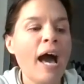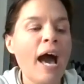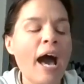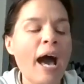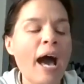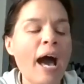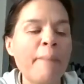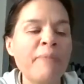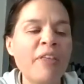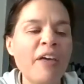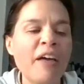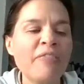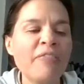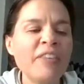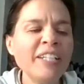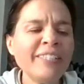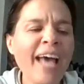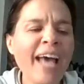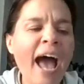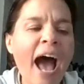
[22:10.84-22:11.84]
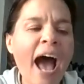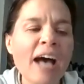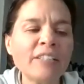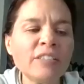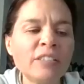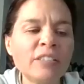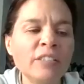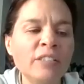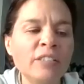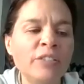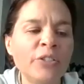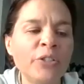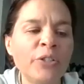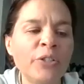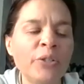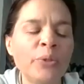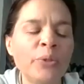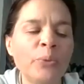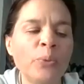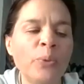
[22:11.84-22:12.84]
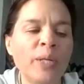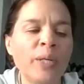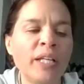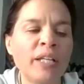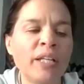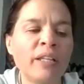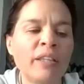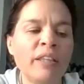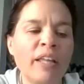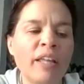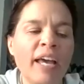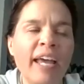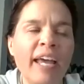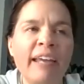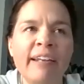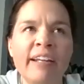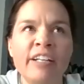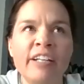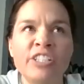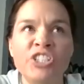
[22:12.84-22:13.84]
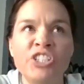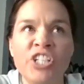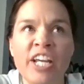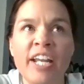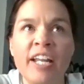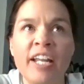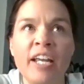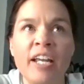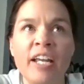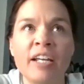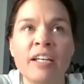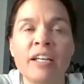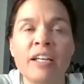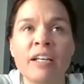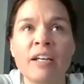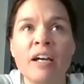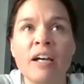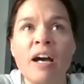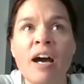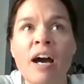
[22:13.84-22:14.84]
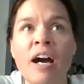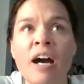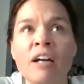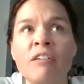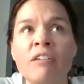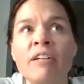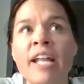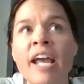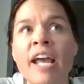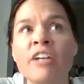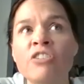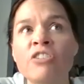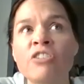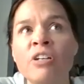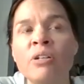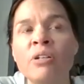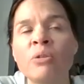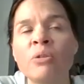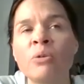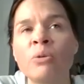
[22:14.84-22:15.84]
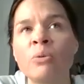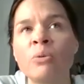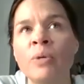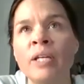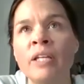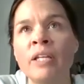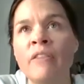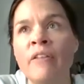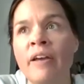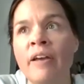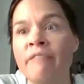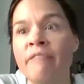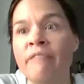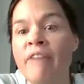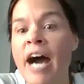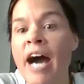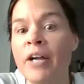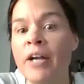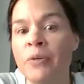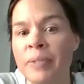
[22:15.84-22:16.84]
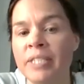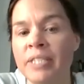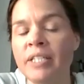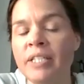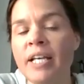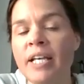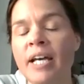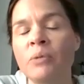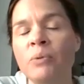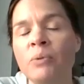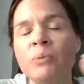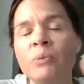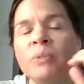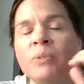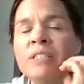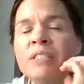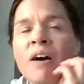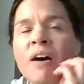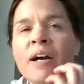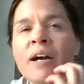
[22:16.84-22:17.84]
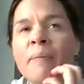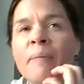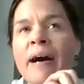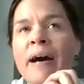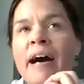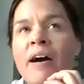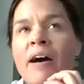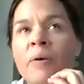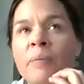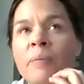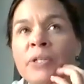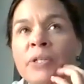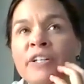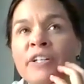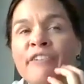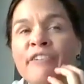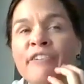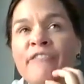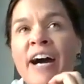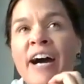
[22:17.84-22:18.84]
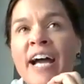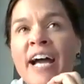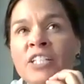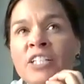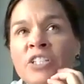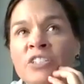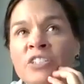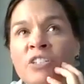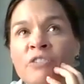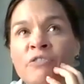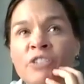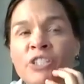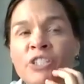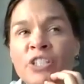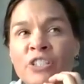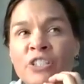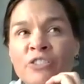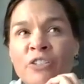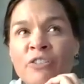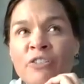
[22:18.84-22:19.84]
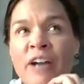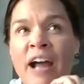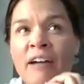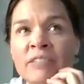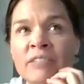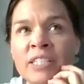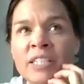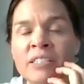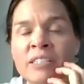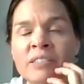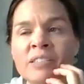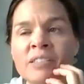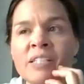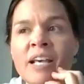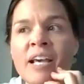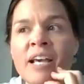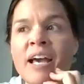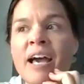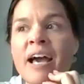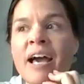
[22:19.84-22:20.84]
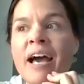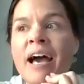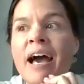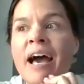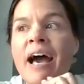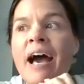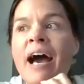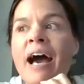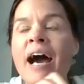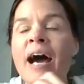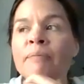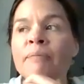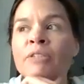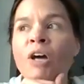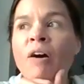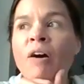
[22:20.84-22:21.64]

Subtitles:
And this has to do with energetic connection with the environment. And when we talk about beautifying your surroundings, I'm